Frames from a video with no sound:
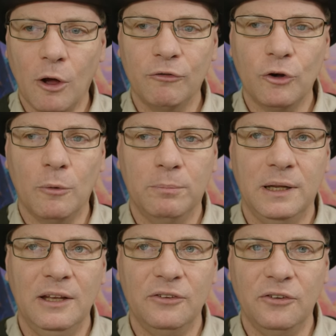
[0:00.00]
of
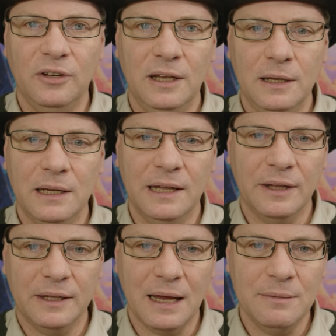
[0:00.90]
complexity can
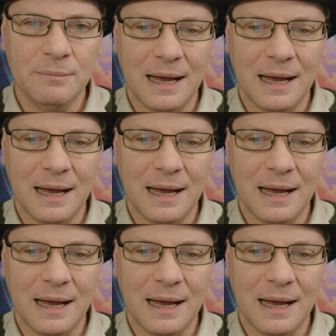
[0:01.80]
the game